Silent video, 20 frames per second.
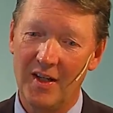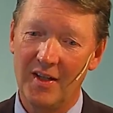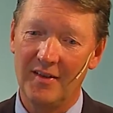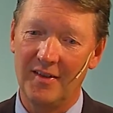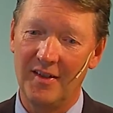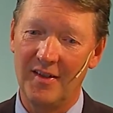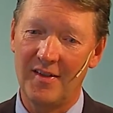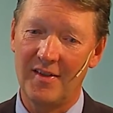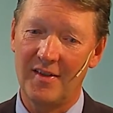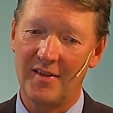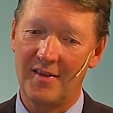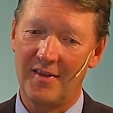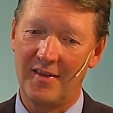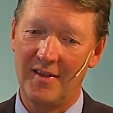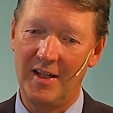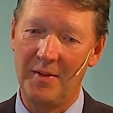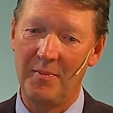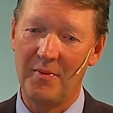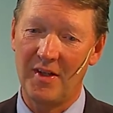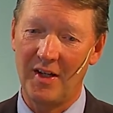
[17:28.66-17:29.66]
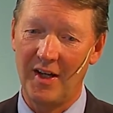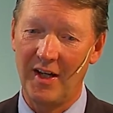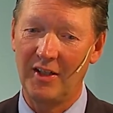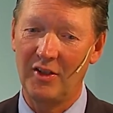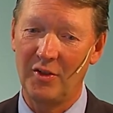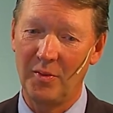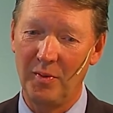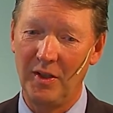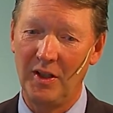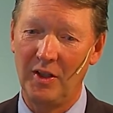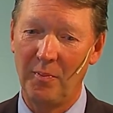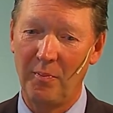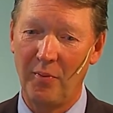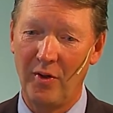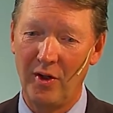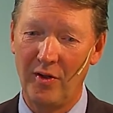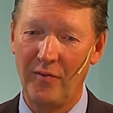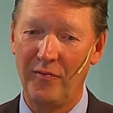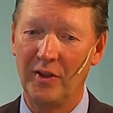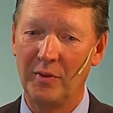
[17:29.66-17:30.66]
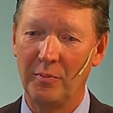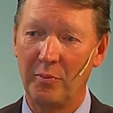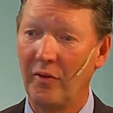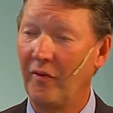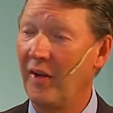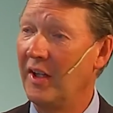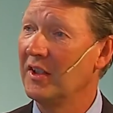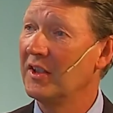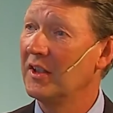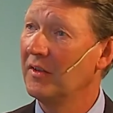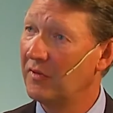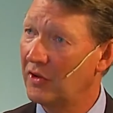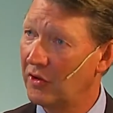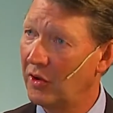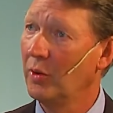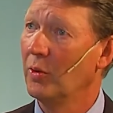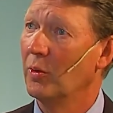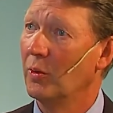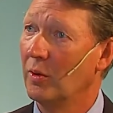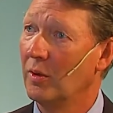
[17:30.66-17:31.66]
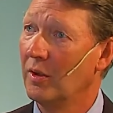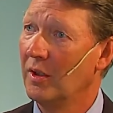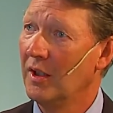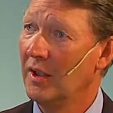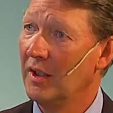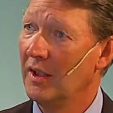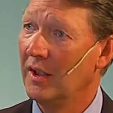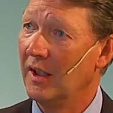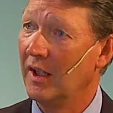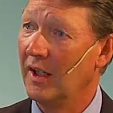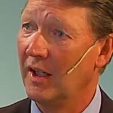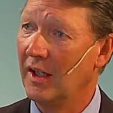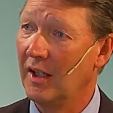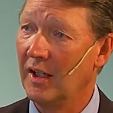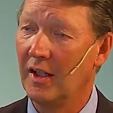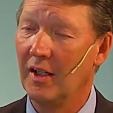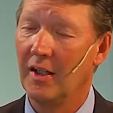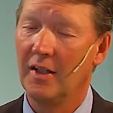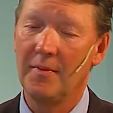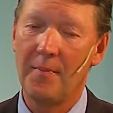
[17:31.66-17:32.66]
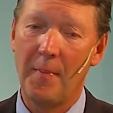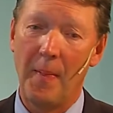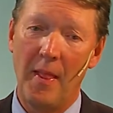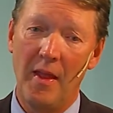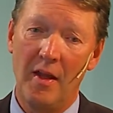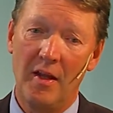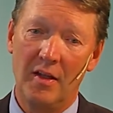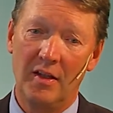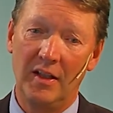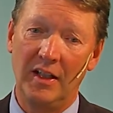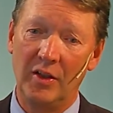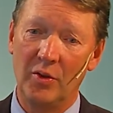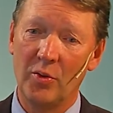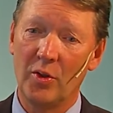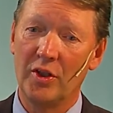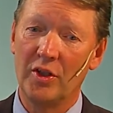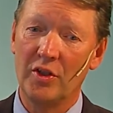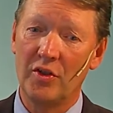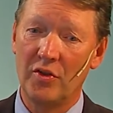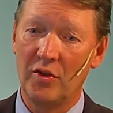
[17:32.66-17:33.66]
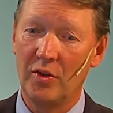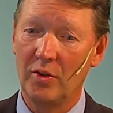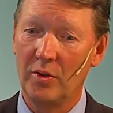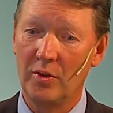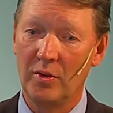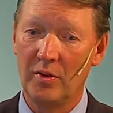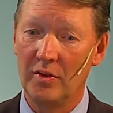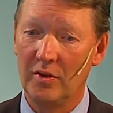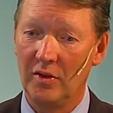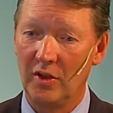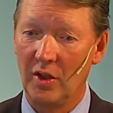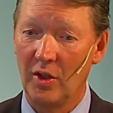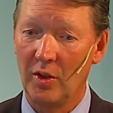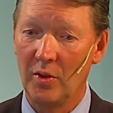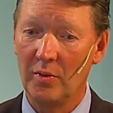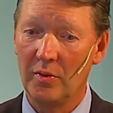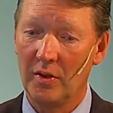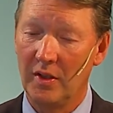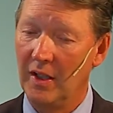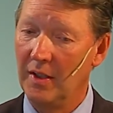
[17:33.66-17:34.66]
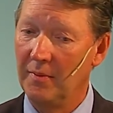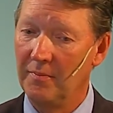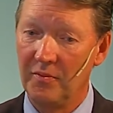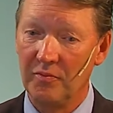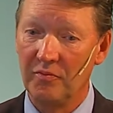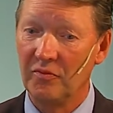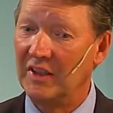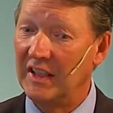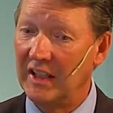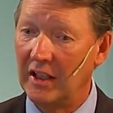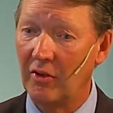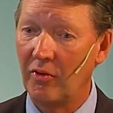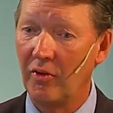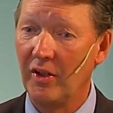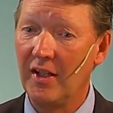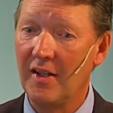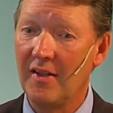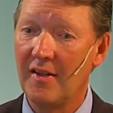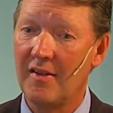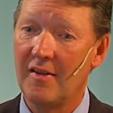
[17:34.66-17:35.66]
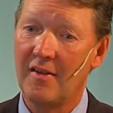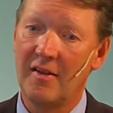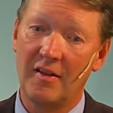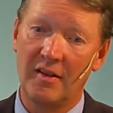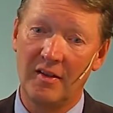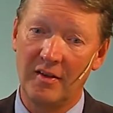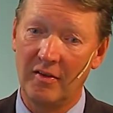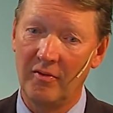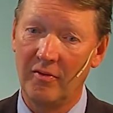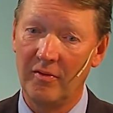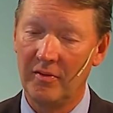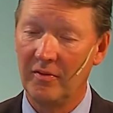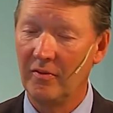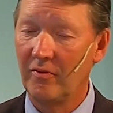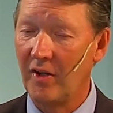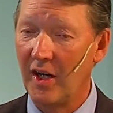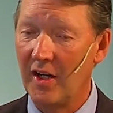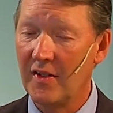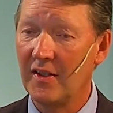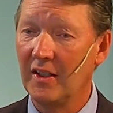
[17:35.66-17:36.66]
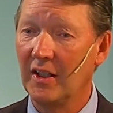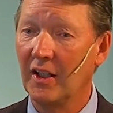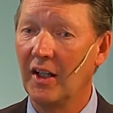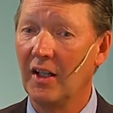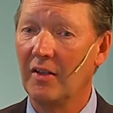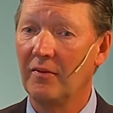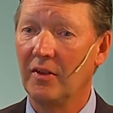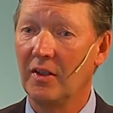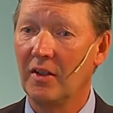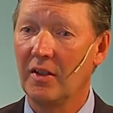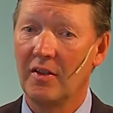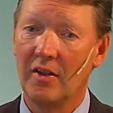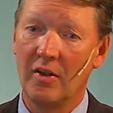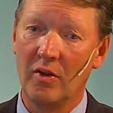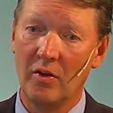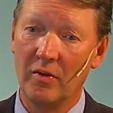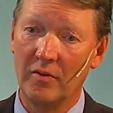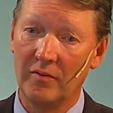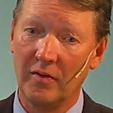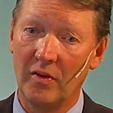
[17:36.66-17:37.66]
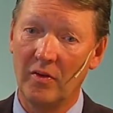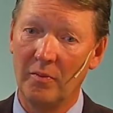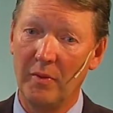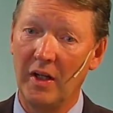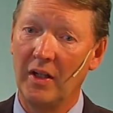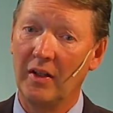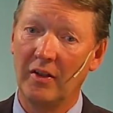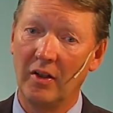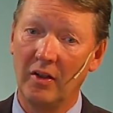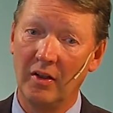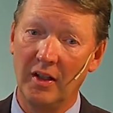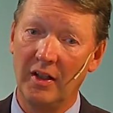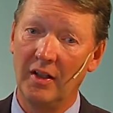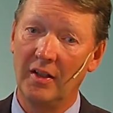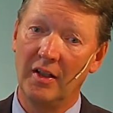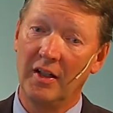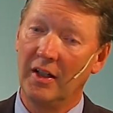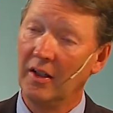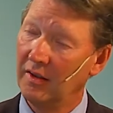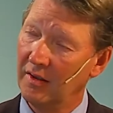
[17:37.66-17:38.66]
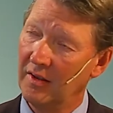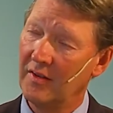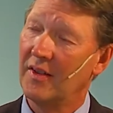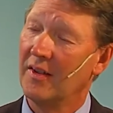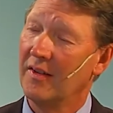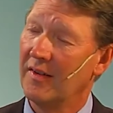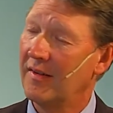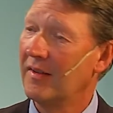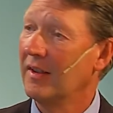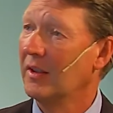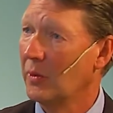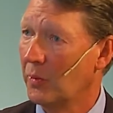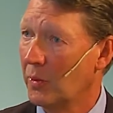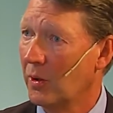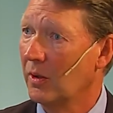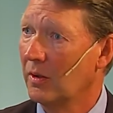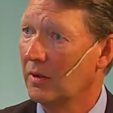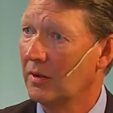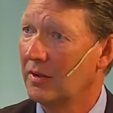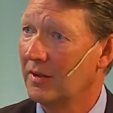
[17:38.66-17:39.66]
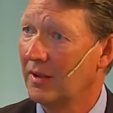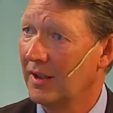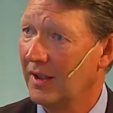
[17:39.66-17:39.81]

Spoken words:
this seems like to be the perfect preventive tool in order to, decrease the rising level of mental illnesses in the world.